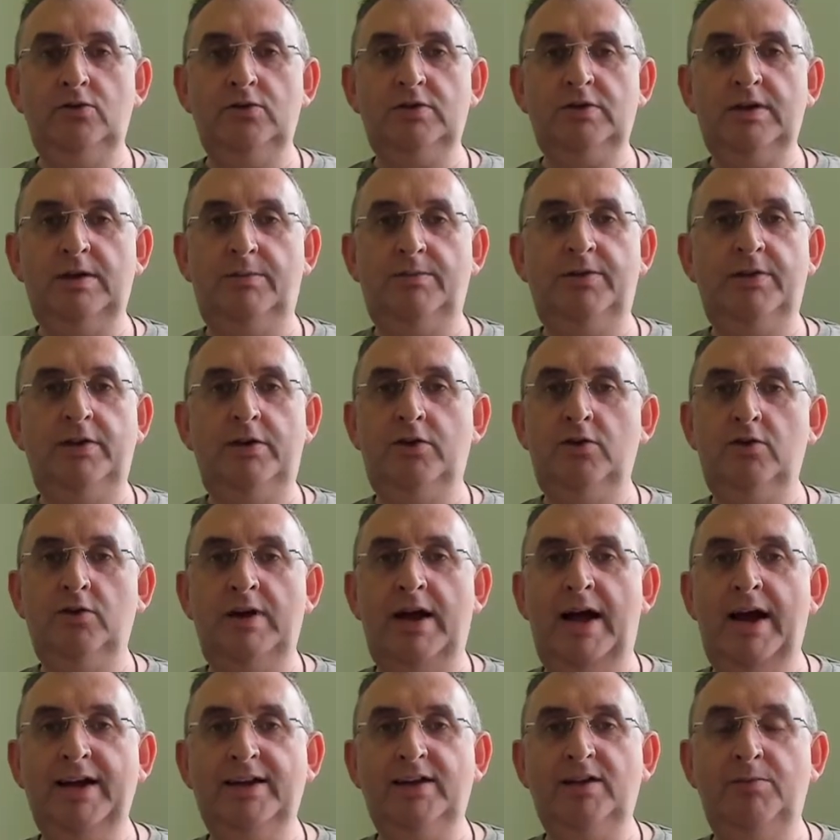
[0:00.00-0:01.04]
something, you don't
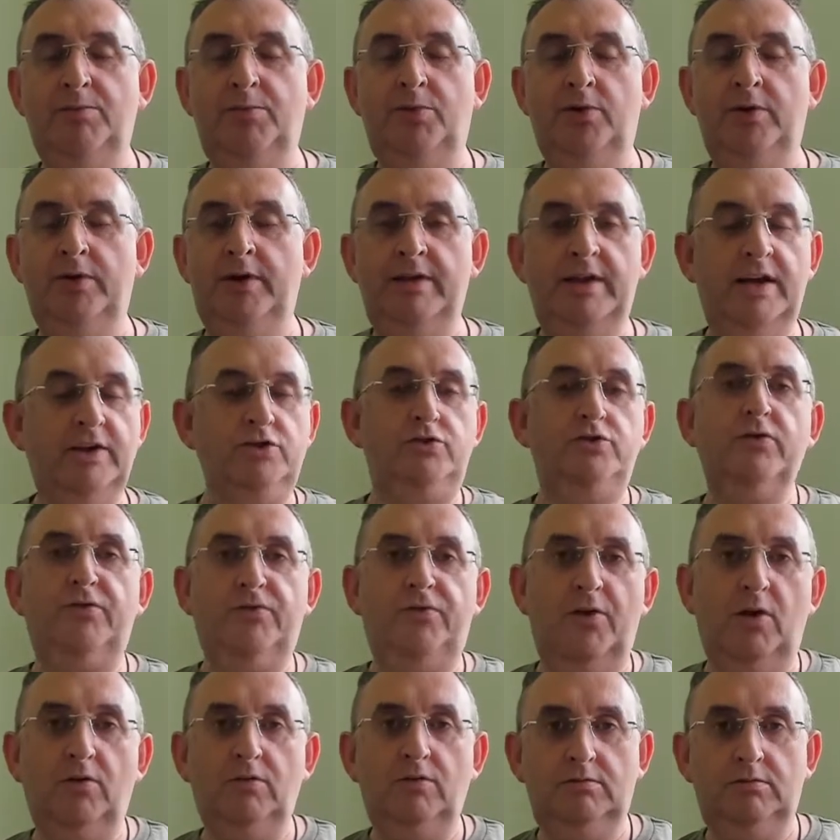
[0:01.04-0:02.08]
act upon it, that's your
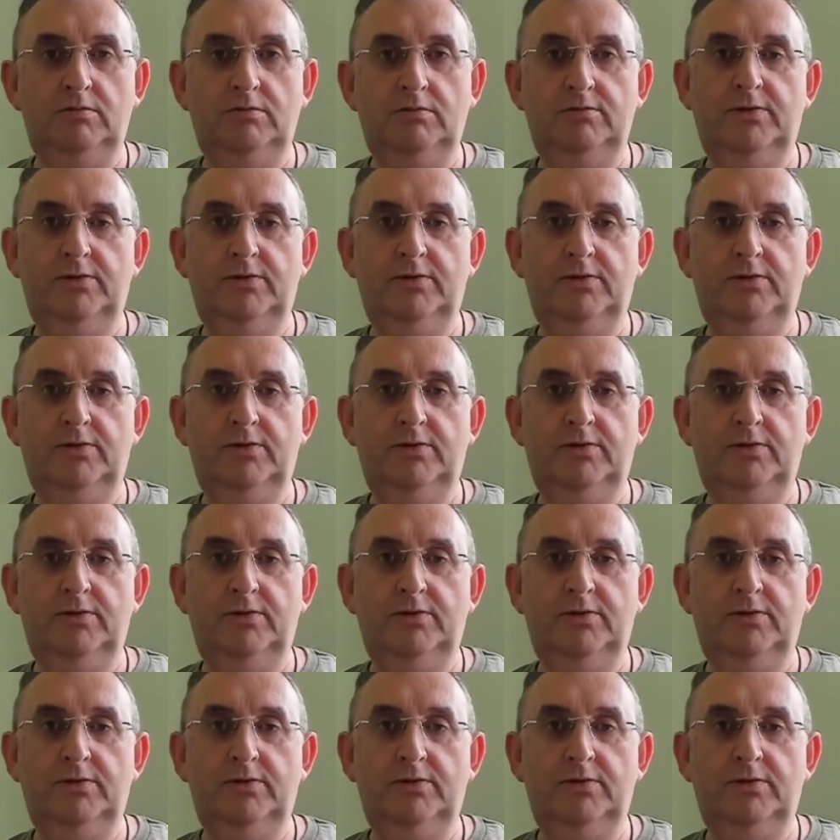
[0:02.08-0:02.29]
fault.